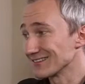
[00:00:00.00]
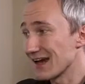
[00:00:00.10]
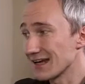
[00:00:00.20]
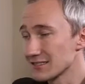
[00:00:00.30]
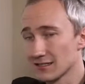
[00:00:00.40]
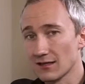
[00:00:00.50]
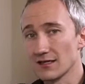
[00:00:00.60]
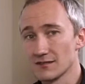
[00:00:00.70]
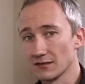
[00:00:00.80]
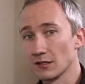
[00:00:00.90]
is
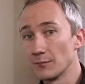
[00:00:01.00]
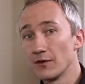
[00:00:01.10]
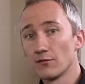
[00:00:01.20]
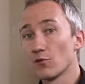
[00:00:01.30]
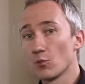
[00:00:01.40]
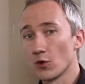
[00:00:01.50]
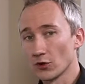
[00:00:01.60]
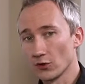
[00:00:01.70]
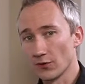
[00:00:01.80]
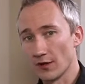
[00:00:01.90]
isolating them from
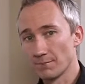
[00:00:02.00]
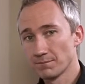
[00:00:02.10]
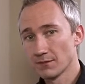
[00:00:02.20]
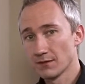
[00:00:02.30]
one another.